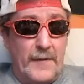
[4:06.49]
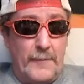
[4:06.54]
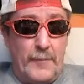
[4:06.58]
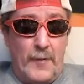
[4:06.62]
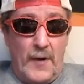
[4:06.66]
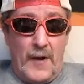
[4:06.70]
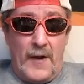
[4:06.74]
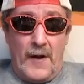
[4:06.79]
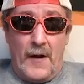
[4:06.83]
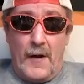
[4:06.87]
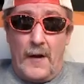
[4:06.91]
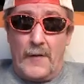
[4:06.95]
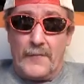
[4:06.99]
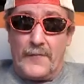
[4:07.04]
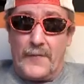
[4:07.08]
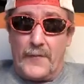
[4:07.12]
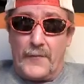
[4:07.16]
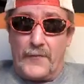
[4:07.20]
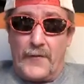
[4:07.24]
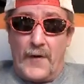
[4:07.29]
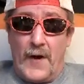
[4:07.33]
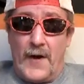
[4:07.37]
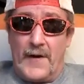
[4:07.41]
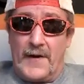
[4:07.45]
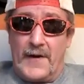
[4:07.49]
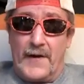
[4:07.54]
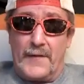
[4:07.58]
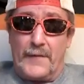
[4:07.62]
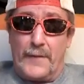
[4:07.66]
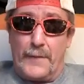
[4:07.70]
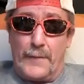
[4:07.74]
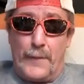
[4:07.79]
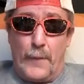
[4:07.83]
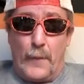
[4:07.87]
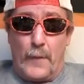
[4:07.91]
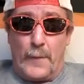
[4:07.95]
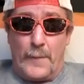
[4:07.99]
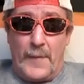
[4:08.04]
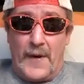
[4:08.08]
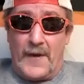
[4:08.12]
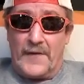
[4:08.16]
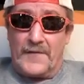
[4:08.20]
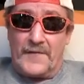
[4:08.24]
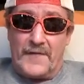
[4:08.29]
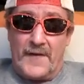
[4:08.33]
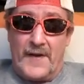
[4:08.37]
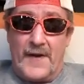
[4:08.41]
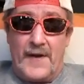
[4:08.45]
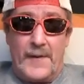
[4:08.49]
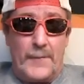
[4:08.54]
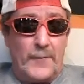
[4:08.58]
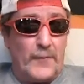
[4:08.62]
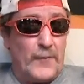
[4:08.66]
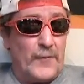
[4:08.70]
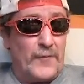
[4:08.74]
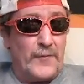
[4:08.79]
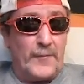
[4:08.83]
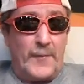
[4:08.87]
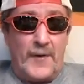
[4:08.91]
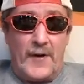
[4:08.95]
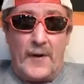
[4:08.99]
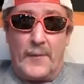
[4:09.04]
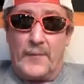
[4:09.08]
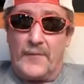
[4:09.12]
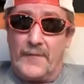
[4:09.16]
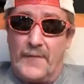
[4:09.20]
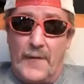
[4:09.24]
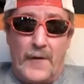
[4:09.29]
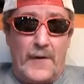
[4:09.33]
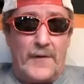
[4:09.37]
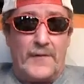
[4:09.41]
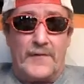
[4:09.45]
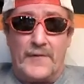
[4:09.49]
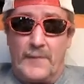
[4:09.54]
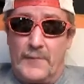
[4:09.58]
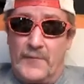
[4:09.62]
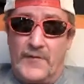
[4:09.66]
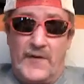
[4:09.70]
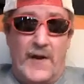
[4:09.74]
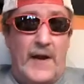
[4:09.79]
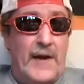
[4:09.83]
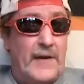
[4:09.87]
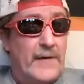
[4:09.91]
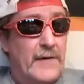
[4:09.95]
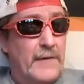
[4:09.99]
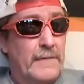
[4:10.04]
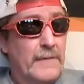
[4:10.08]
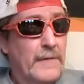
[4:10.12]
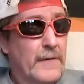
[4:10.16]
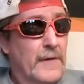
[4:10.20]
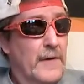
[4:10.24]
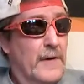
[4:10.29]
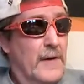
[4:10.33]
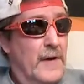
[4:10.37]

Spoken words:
the playoffs. They're trying to get the 4 best teams, which becomes very subjective.